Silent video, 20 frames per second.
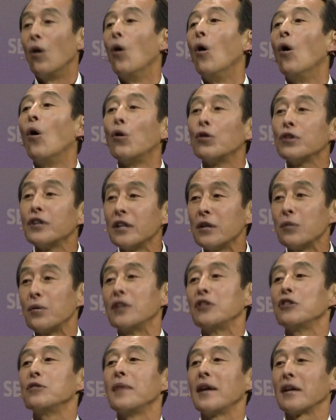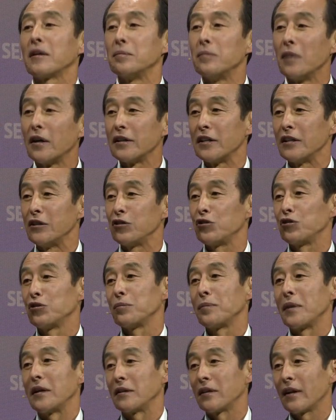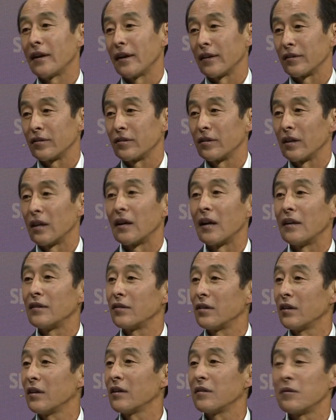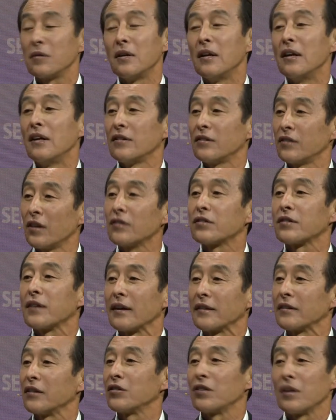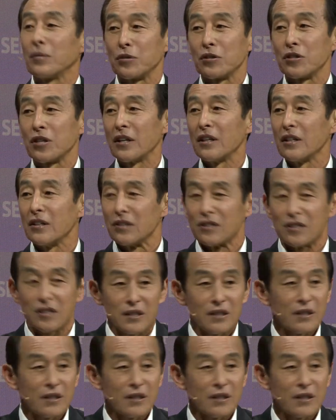Only when you make money, you should pay tax. And I think Things like this have to change.